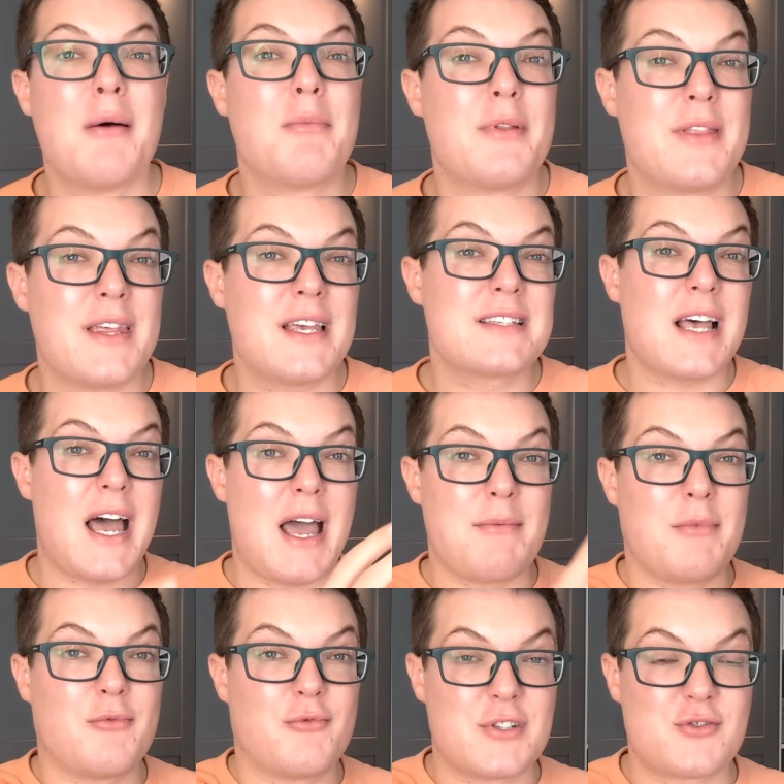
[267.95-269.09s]
But this
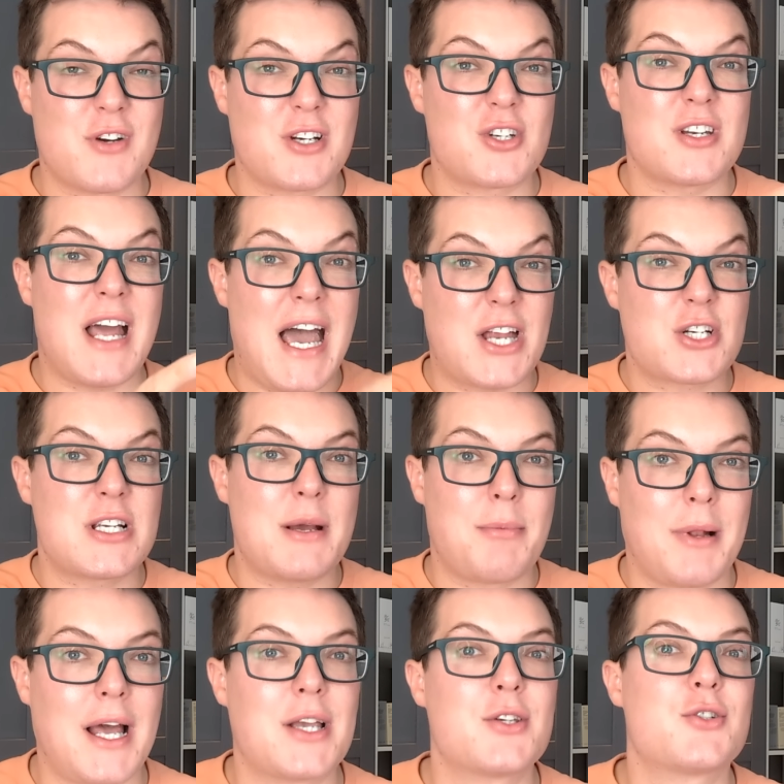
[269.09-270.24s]
restriction actually
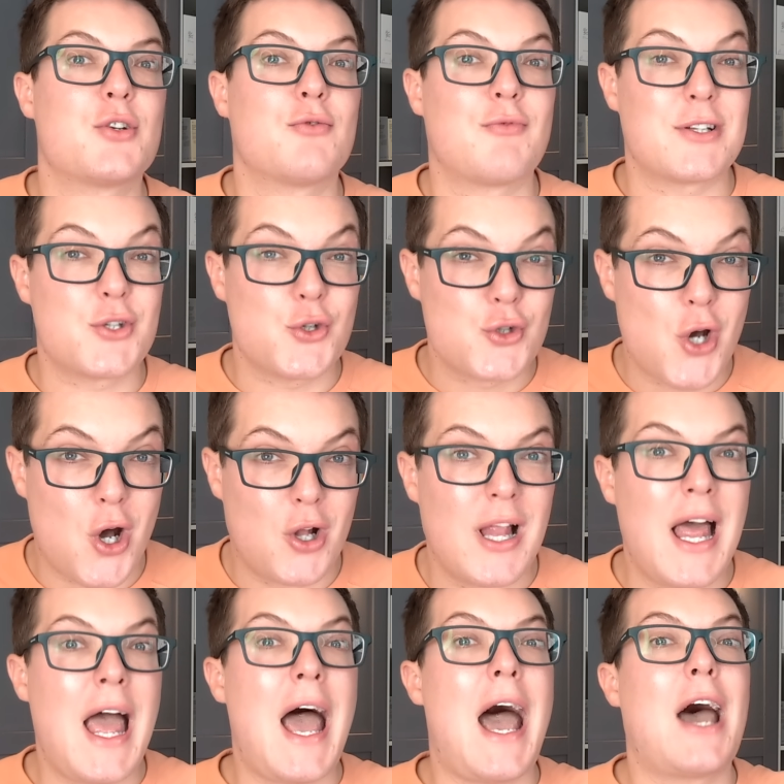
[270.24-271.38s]
applies to retinol
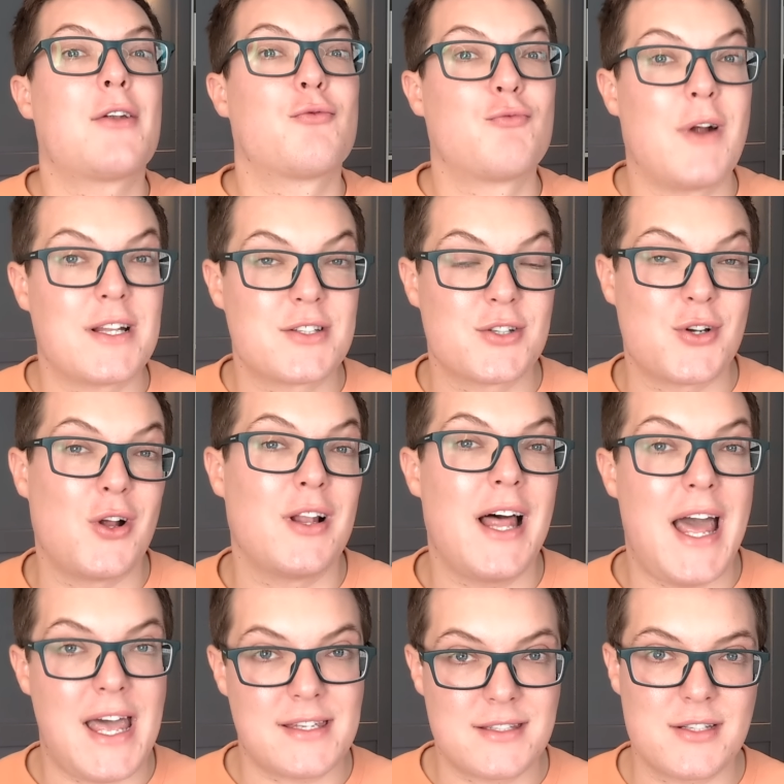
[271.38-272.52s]
and retinol
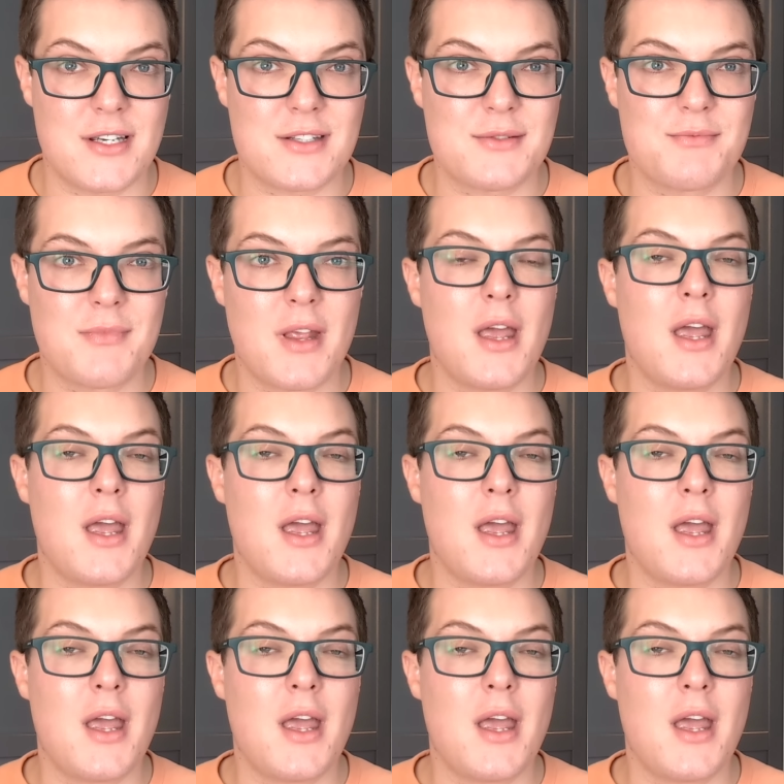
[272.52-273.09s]
esters.